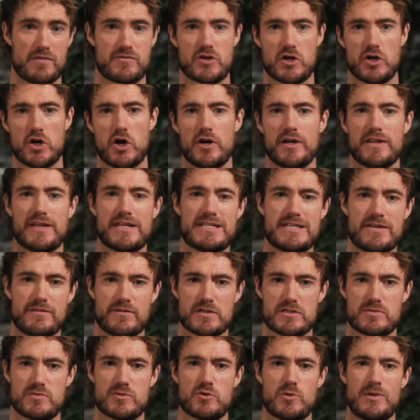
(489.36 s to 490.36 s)
after learning the
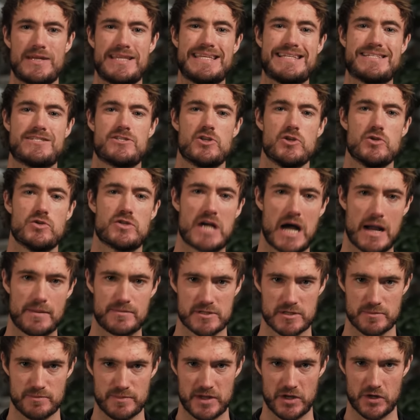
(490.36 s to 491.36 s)
difference between these two
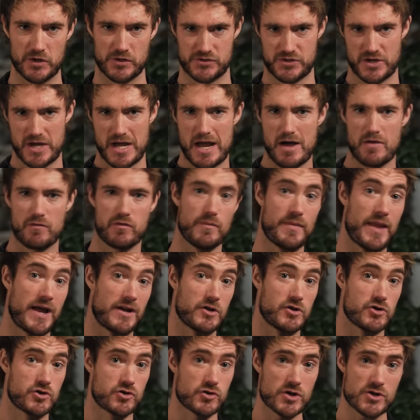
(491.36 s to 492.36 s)
types of meals from that
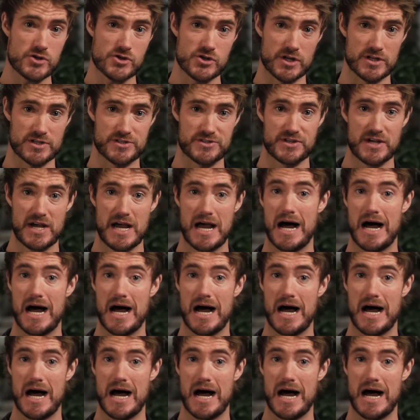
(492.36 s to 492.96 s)
nutritionist,